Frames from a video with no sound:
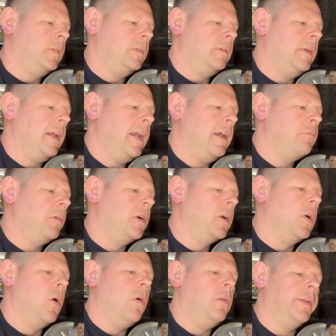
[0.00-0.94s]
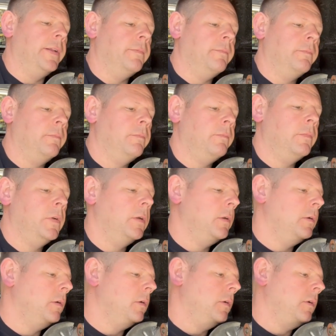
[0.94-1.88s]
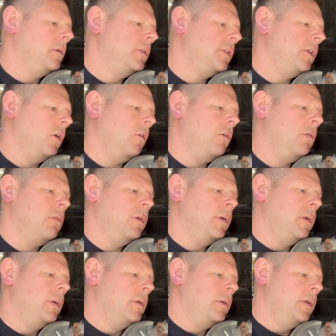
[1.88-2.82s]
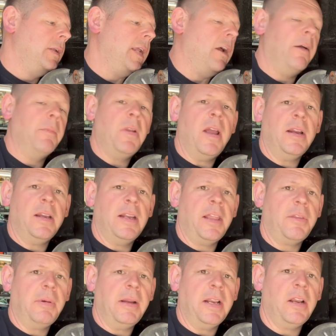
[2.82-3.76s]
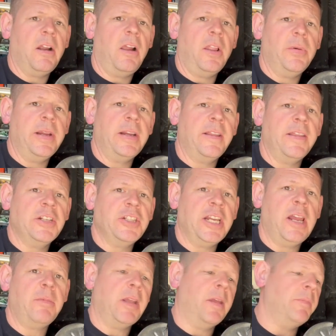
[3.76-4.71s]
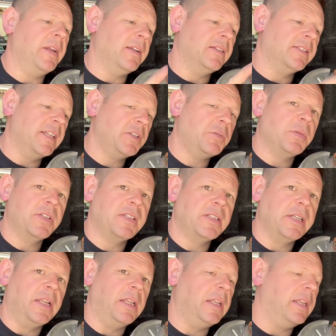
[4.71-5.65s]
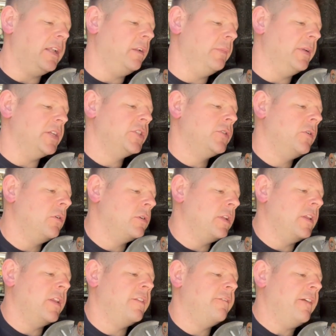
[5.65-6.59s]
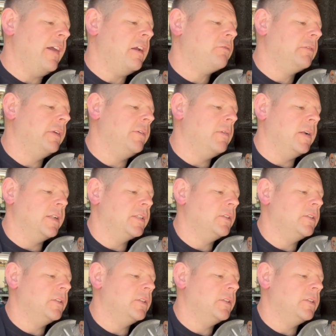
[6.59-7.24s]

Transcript: And we're golden. So now I'm not going to thread it all the way into the jam nut because this was still a little bit shorter than the factory one.